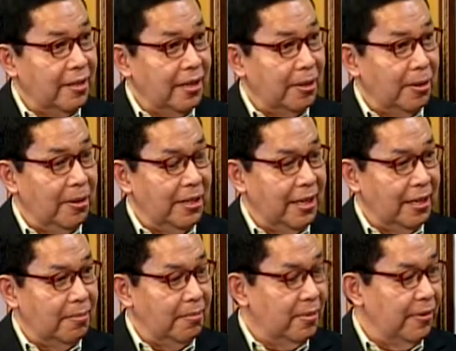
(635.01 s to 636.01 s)
Not only that,
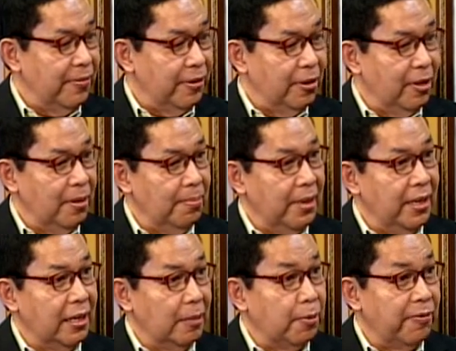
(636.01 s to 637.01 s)
for all
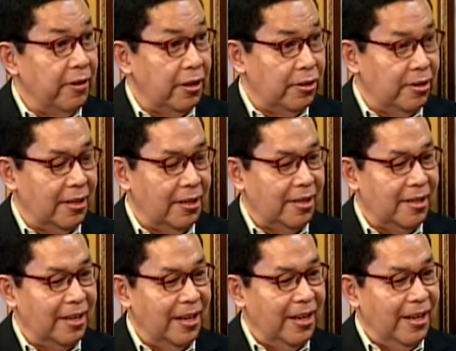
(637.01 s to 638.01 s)
medical
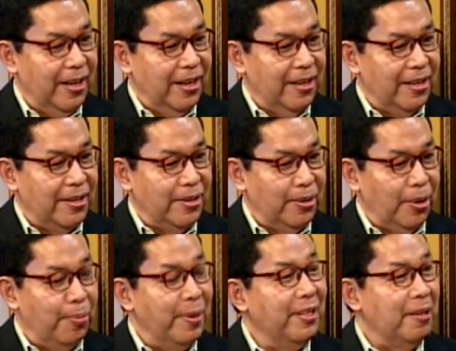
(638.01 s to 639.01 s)
professionals to
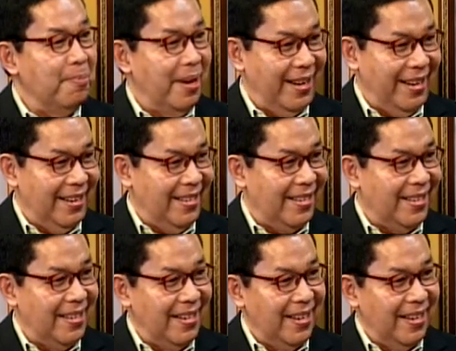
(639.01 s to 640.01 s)
open their
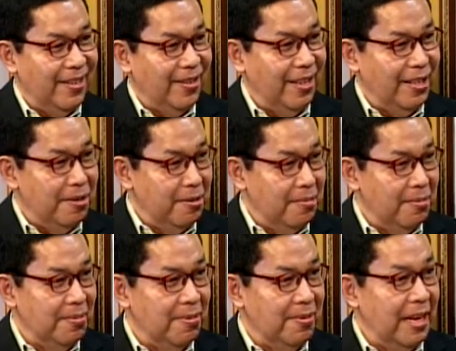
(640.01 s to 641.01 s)
minds to this
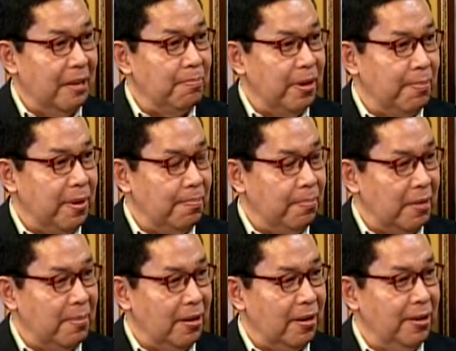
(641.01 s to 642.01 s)
new
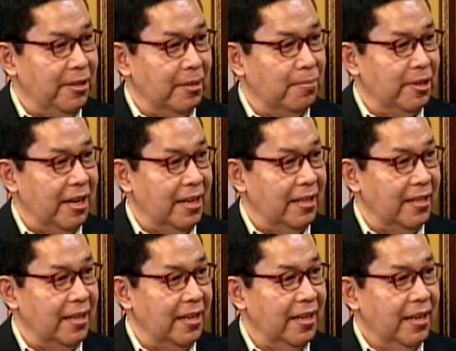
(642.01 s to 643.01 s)
non-pharmacologic
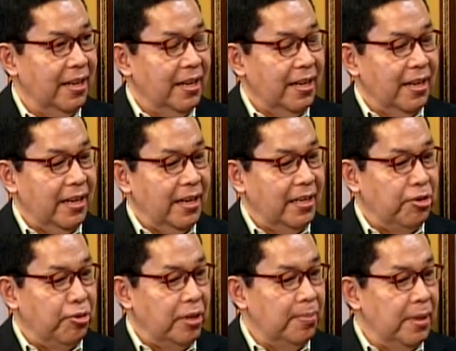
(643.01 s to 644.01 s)
modality in the
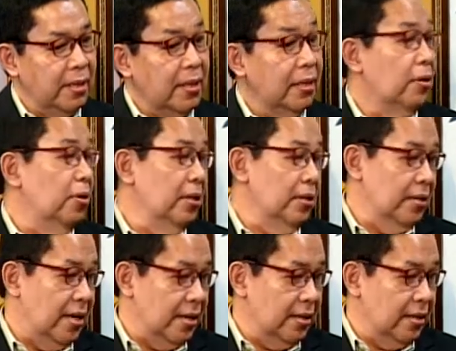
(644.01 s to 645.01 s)
treatment not only on
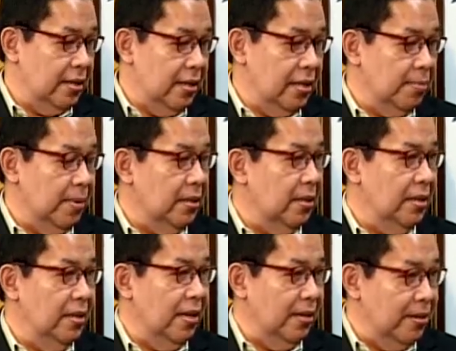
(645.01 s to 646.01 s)
heart disease but
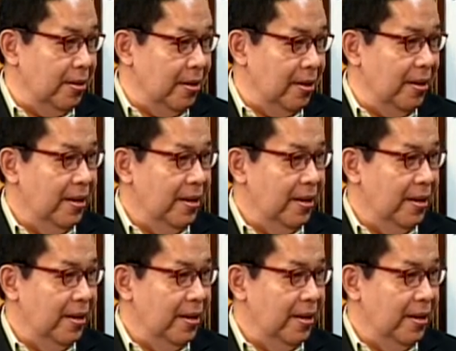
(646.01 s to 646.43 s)
in other